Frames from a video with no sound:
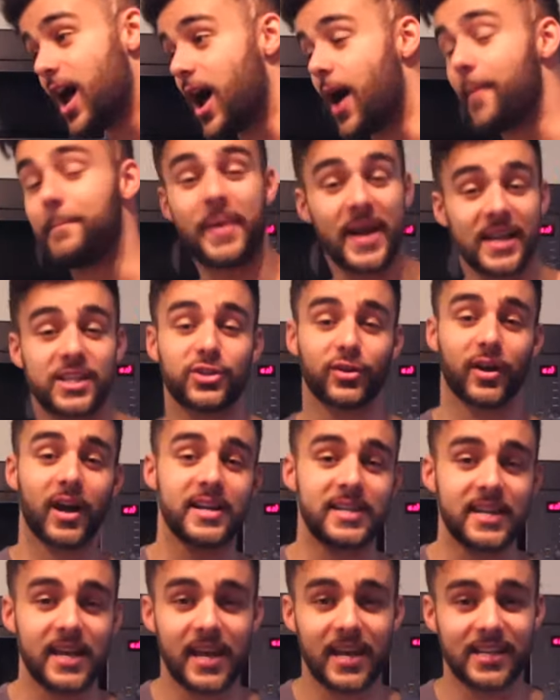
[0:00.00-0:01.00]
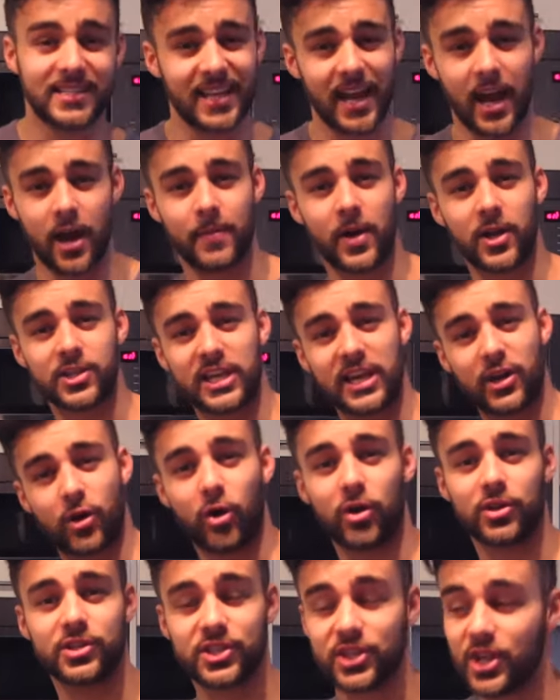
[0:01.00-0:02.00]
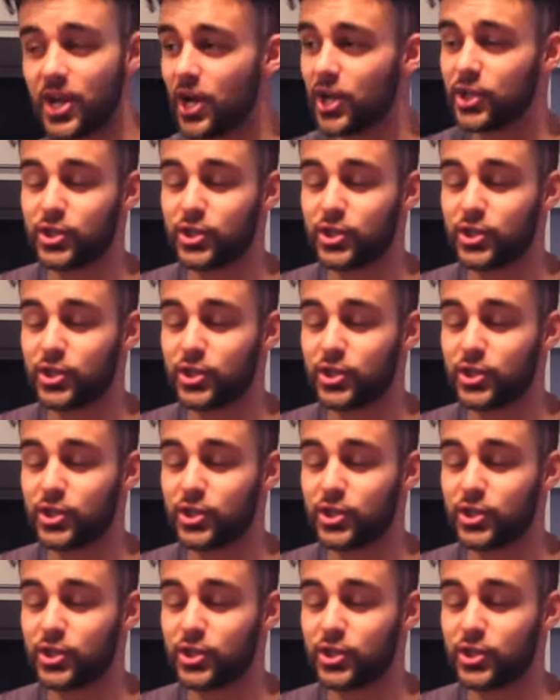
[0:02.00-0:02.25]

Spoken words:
a better idea as to how much it costs